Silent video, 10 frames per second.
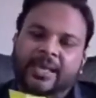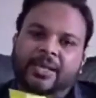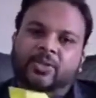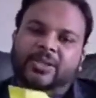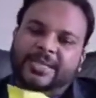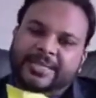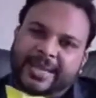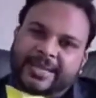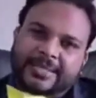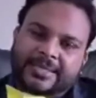So these
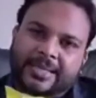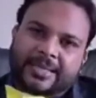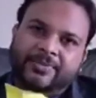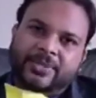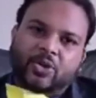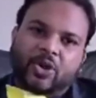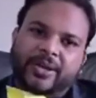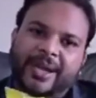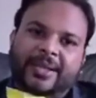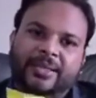are exercises which
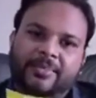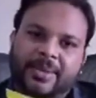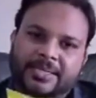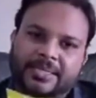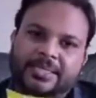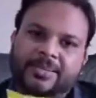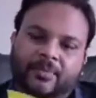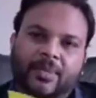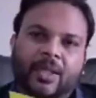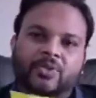contract the muscles.
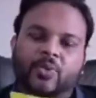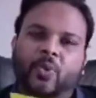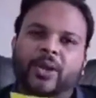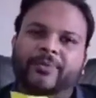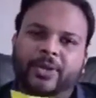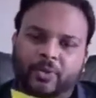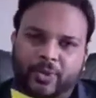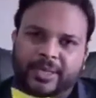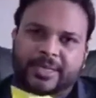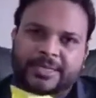So what we do
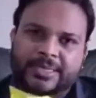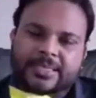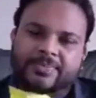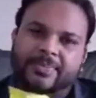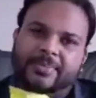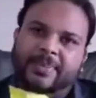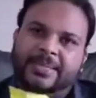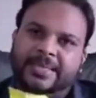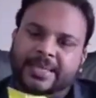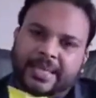in this is
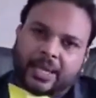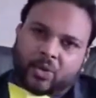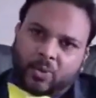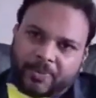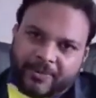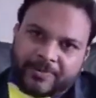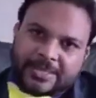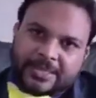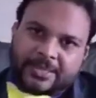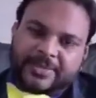basically there are a group of
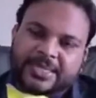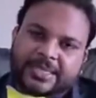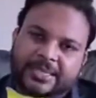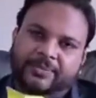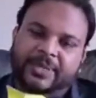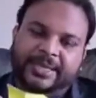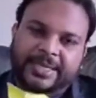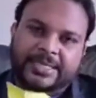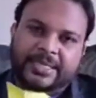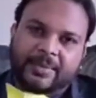muscles which we
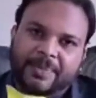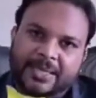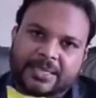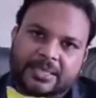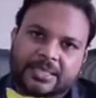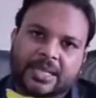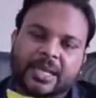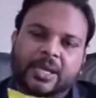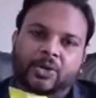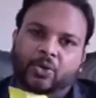teach the patients
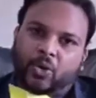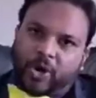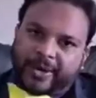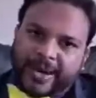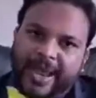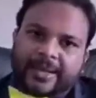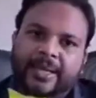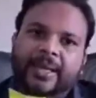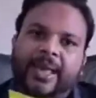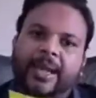to
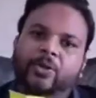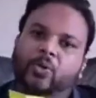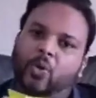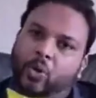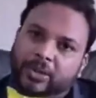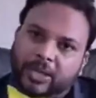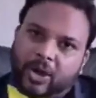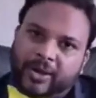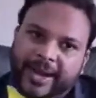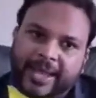contract and to hold the
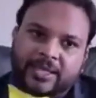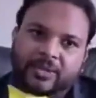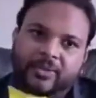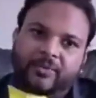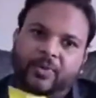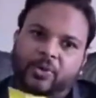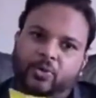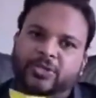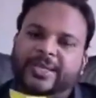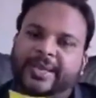contraction for
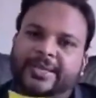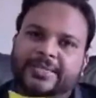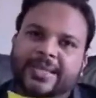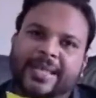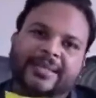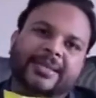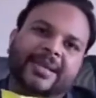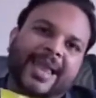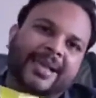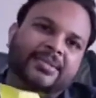2 seconds and then
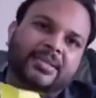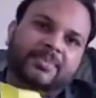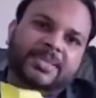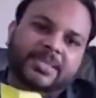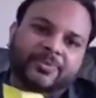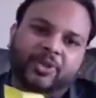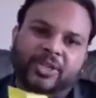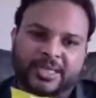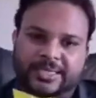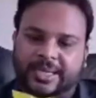relax the muscles for
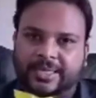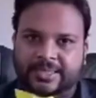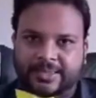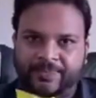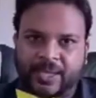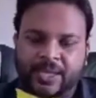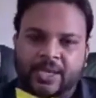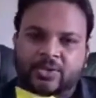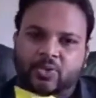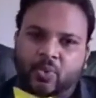3 seconds.
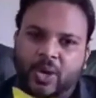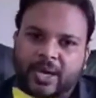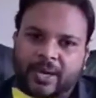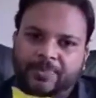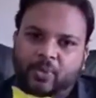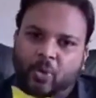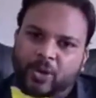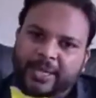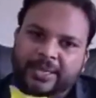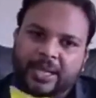So work up to
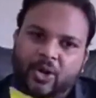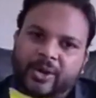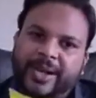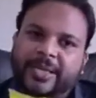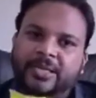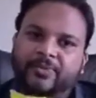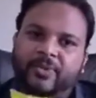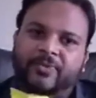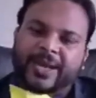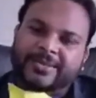holding the contraction
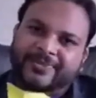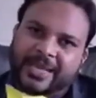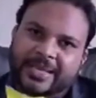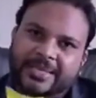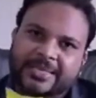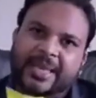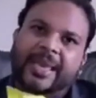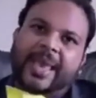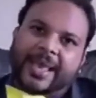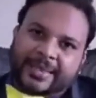for 5 seconds
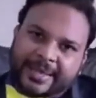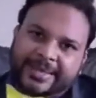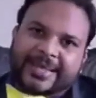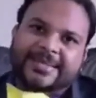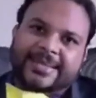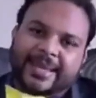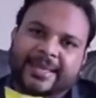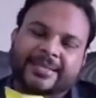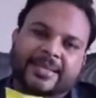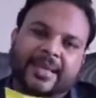and then 10
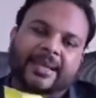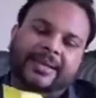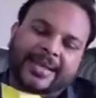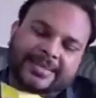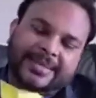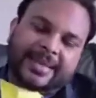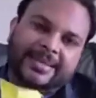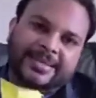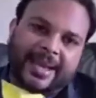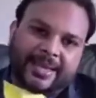
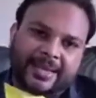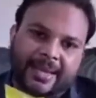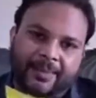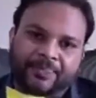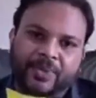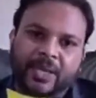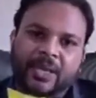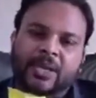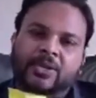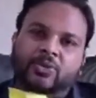seconds at a time.
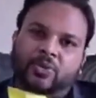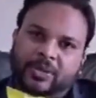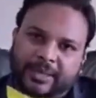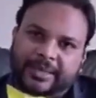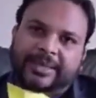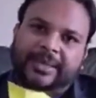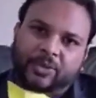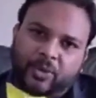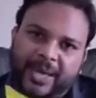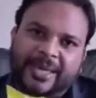So
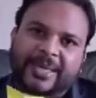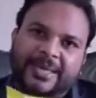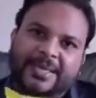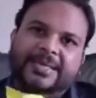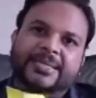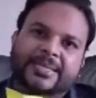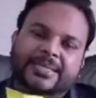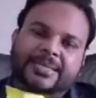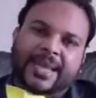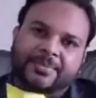you can increase
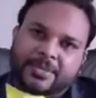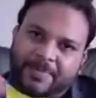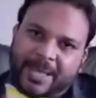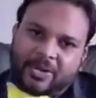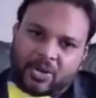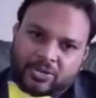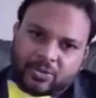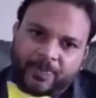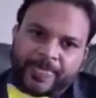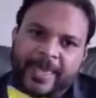this time span
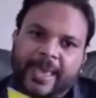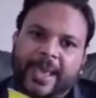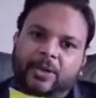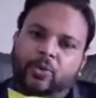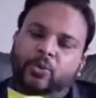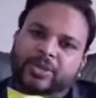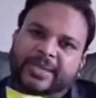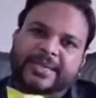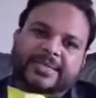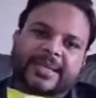also and do
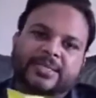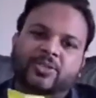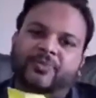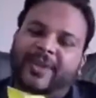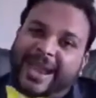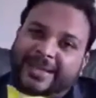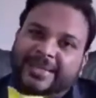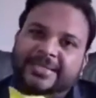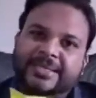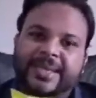3 sets of at
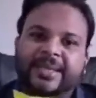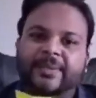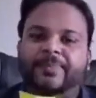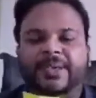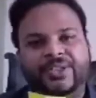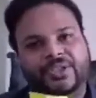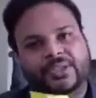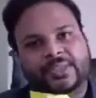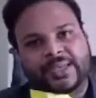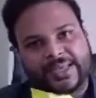least 10
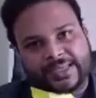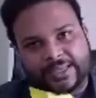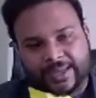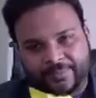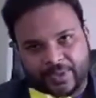repetitions each day.